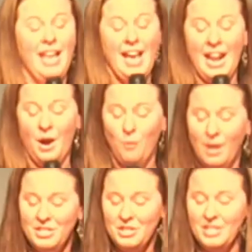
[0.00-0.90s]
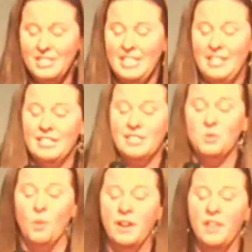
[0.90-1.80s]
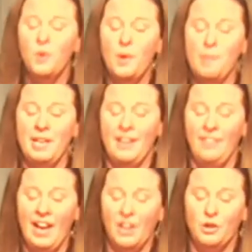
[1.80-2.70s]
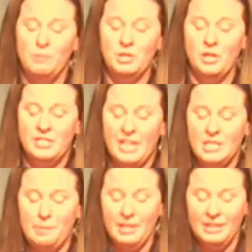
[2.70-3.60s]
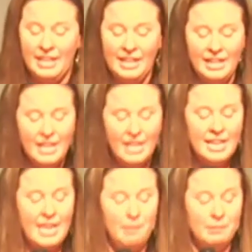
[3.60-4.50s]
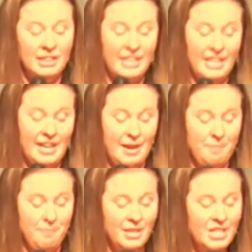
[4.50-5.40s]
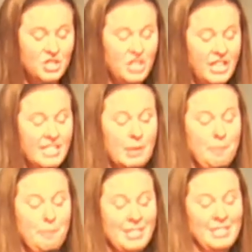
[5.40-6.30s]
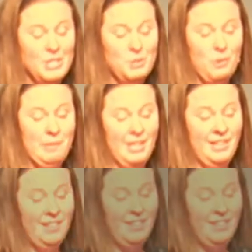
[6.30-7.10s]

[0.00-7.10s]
And I want you to see this because one of the women in that group turns out to be a lady named Lydia. She is a businesswoman.